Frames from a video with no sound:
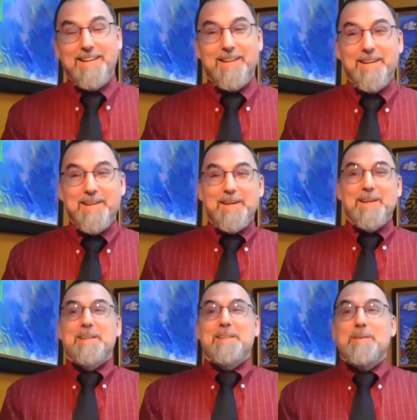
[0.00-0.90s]
the
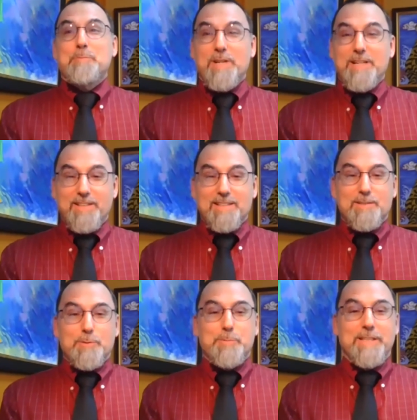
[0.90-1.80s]
the previous
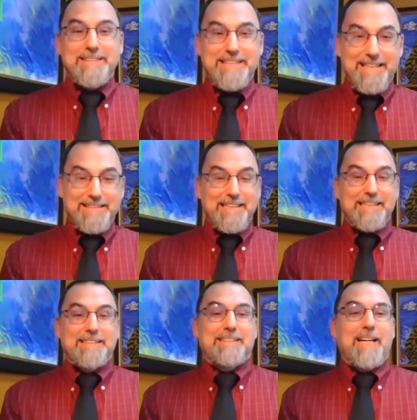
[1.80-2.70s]

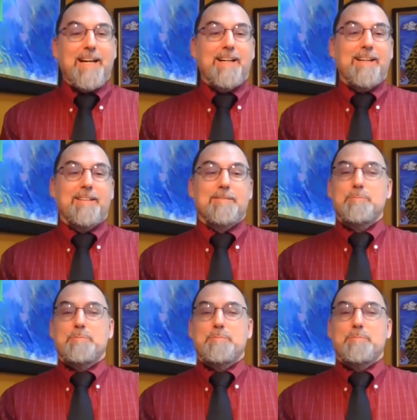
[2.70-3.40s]
superintendent, uh,